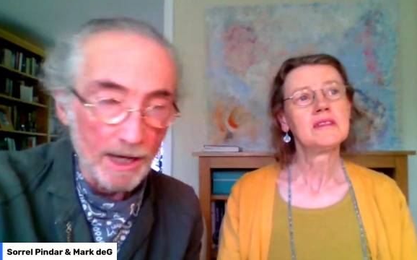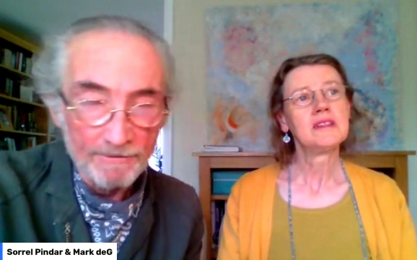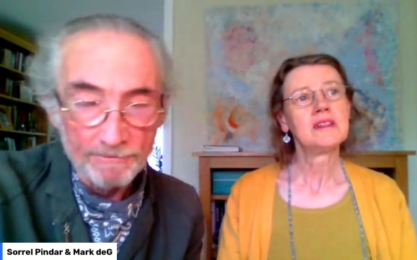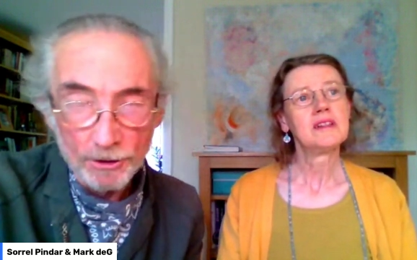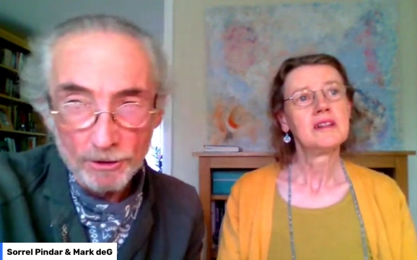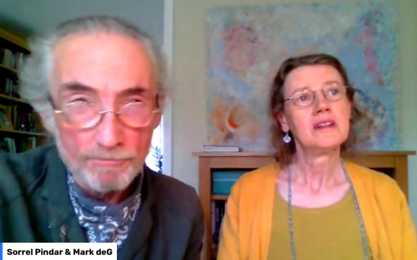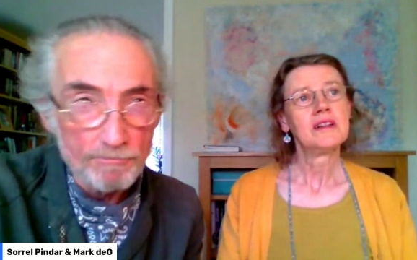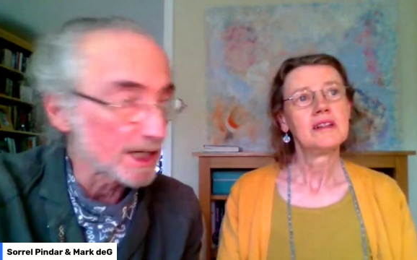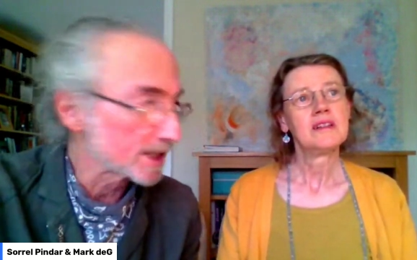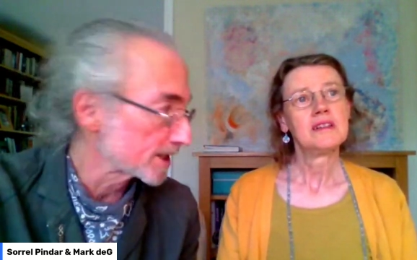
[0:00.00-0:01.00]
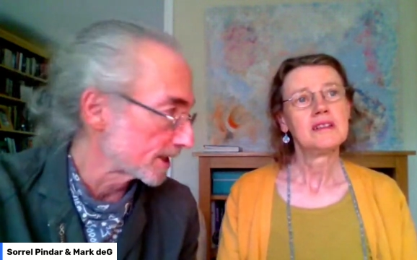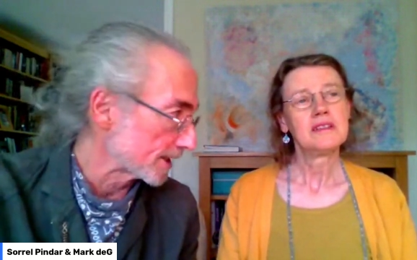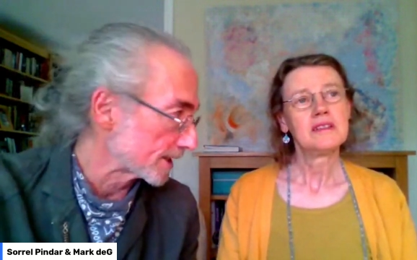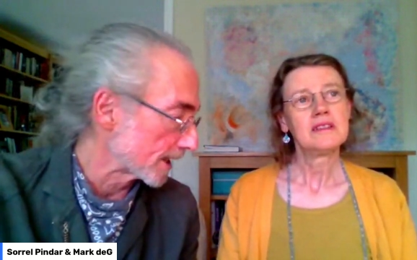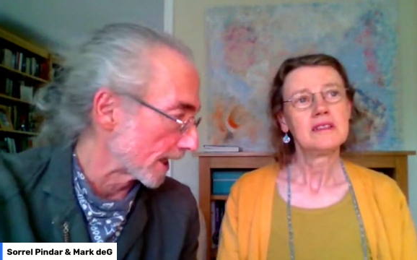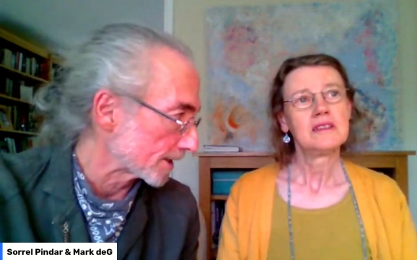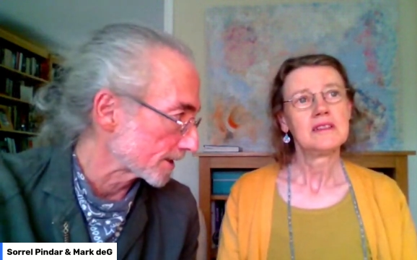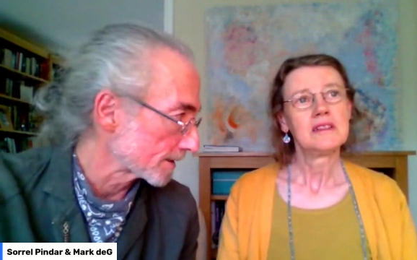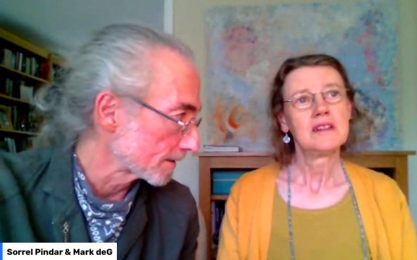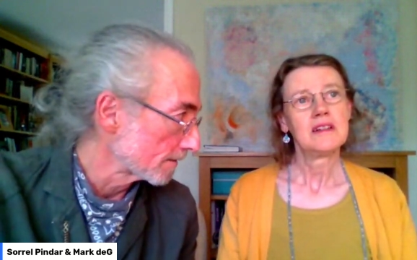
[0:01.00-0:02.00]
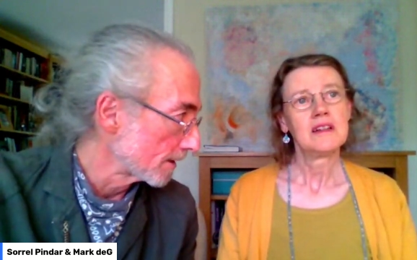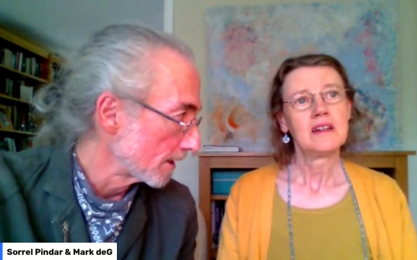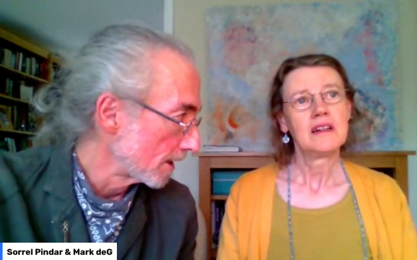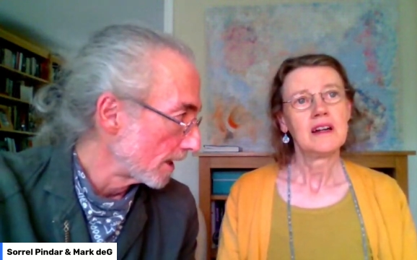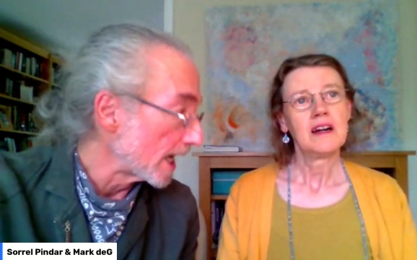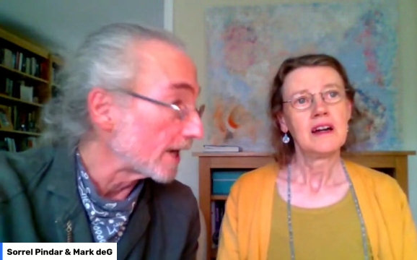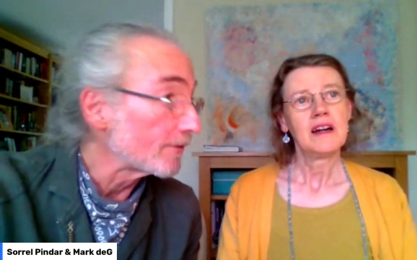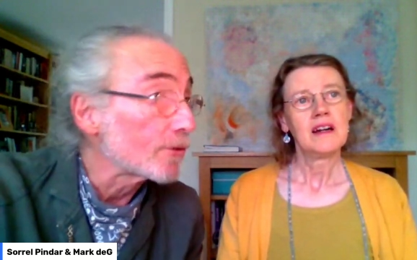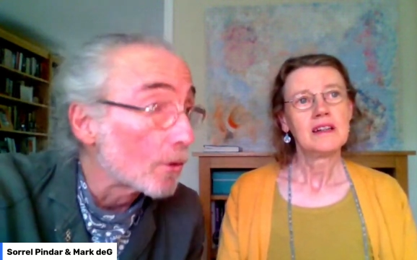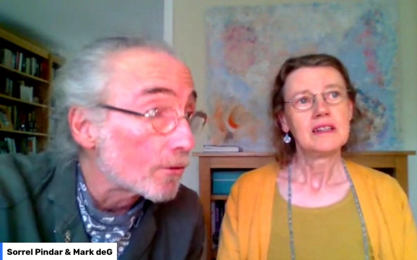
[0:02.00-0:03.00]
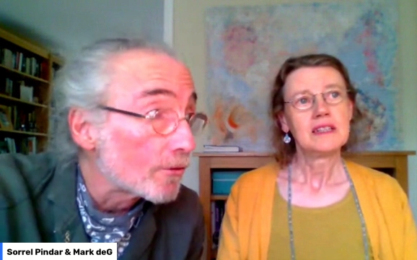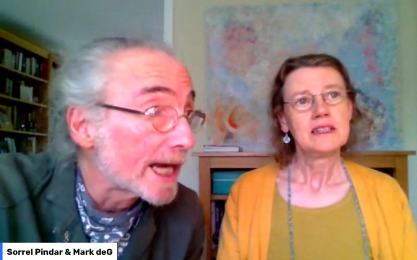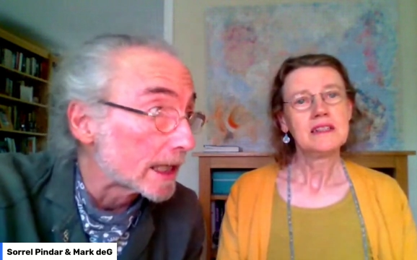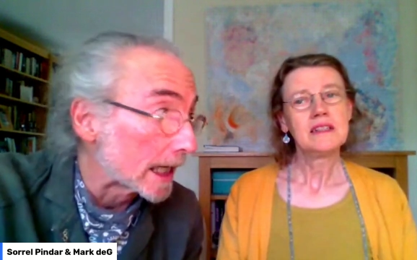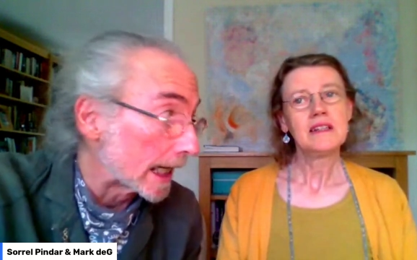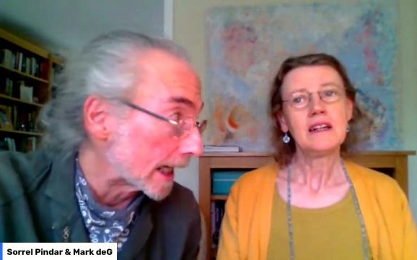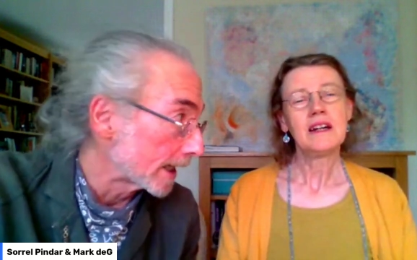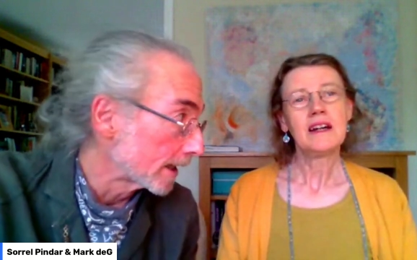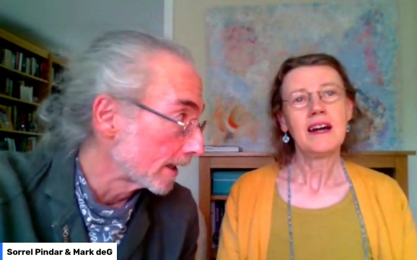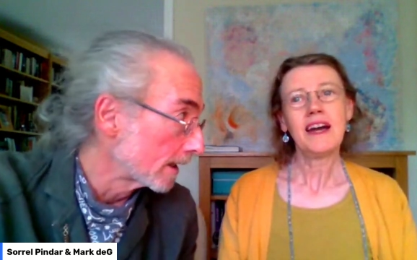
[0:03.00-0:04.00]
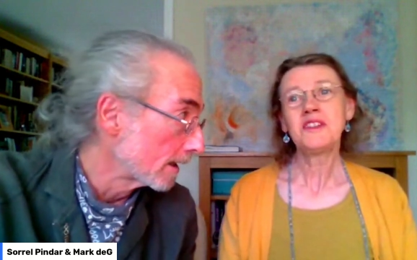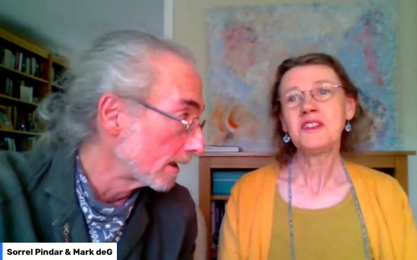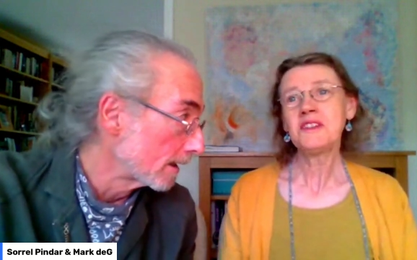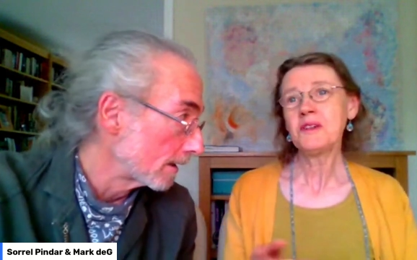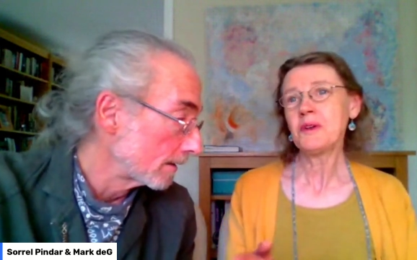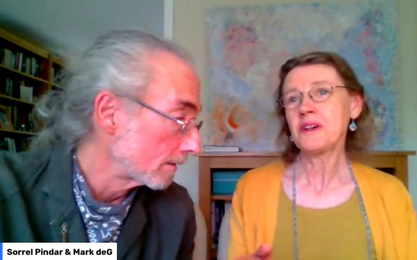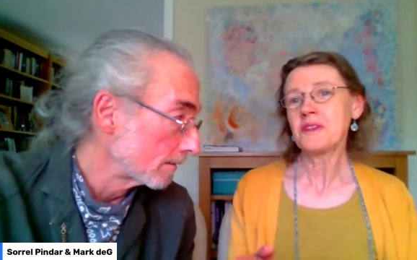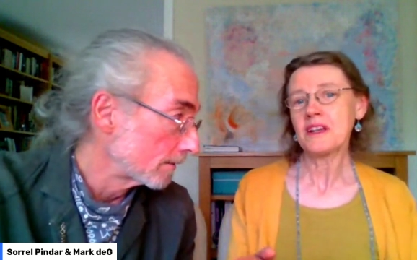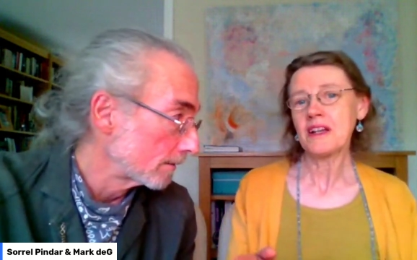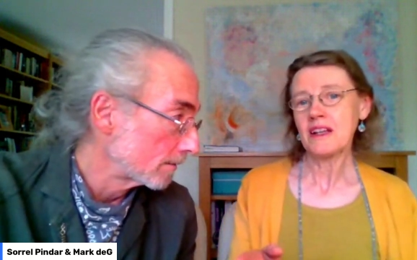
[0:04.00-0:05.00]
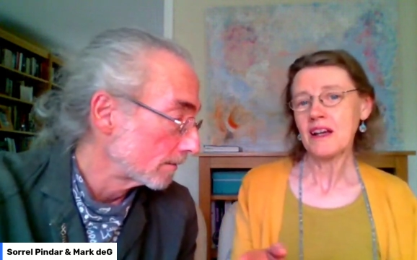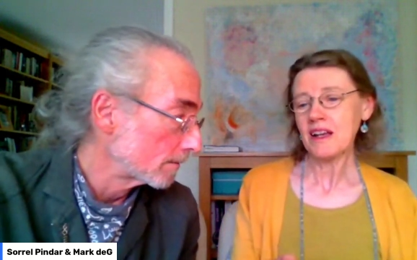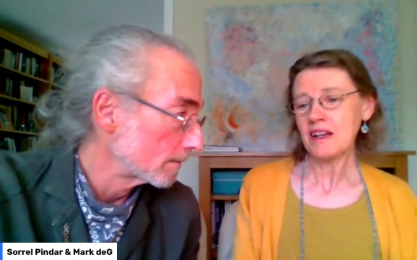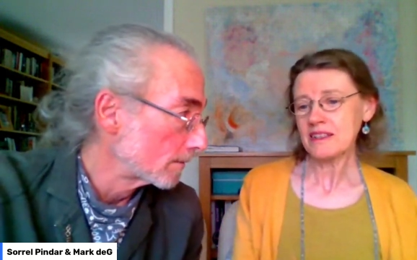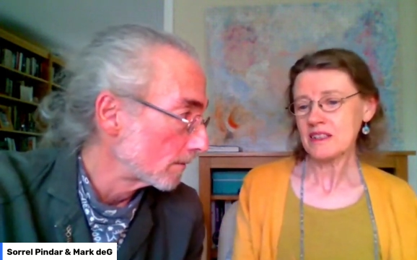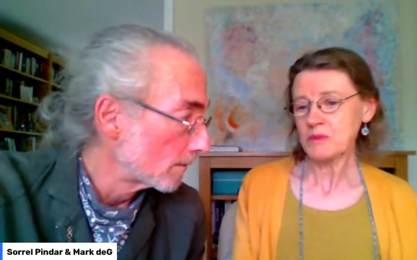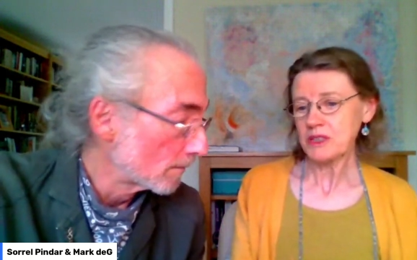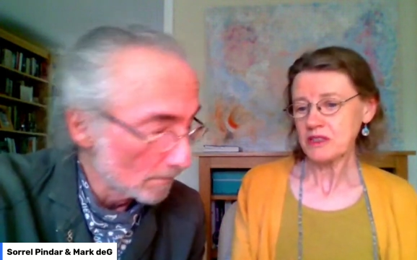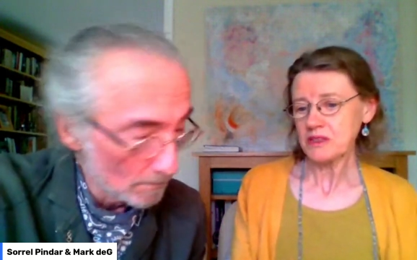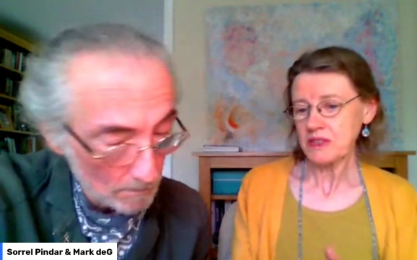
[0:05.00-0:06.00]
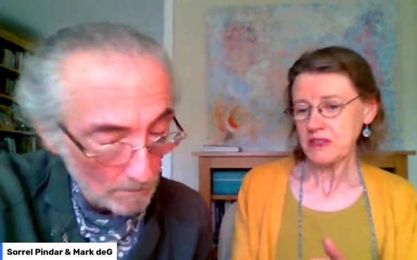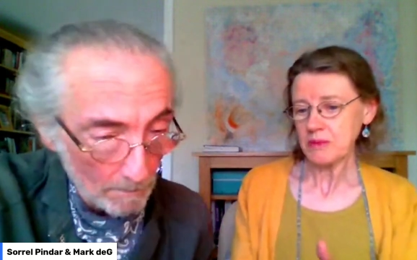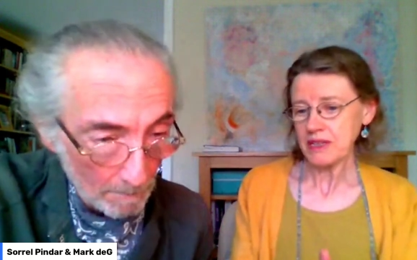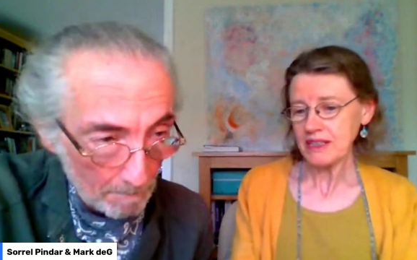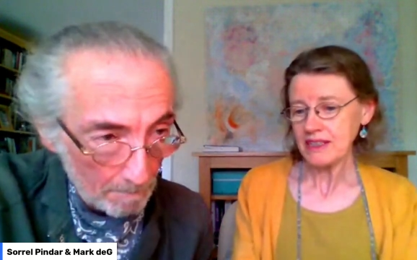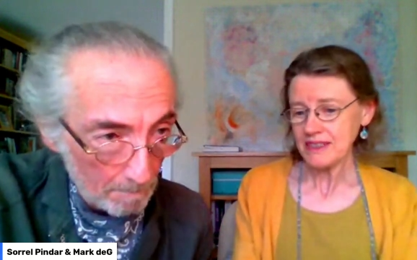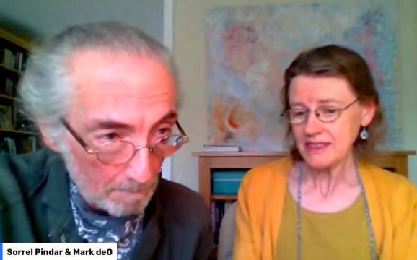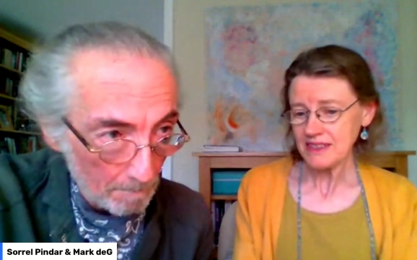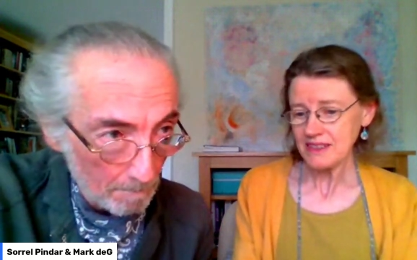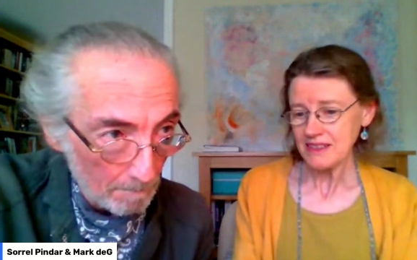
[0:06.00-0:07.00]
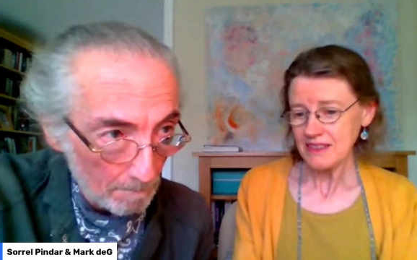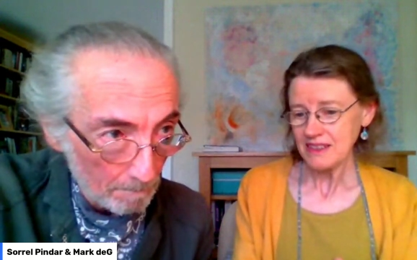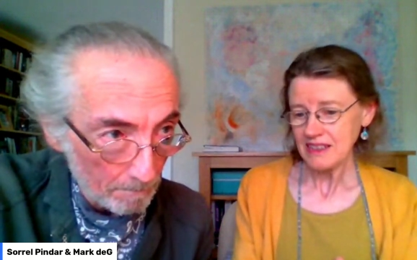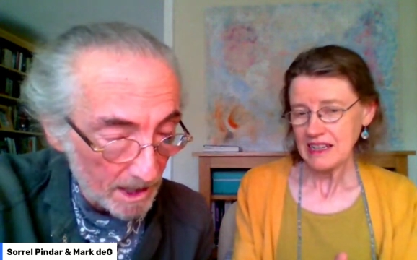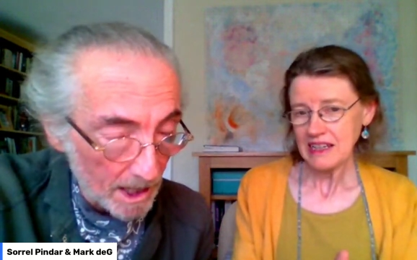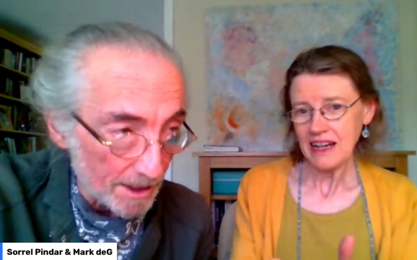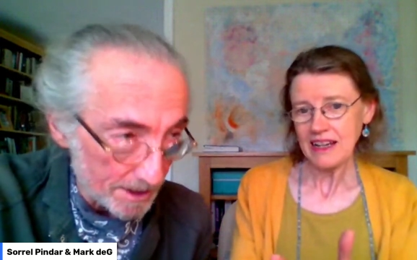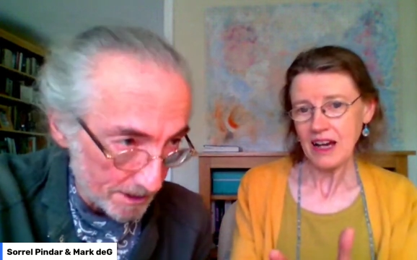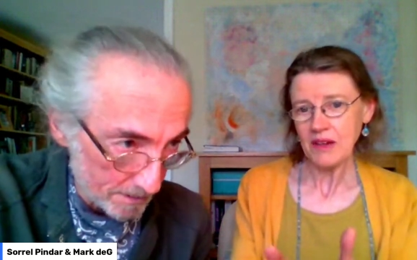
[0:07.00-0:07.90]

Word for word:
Speaker 1: you can have you can mix these things if you're friendly. Yeah,
Speaker 2: and you know what? I like that because when you think about geese, yes,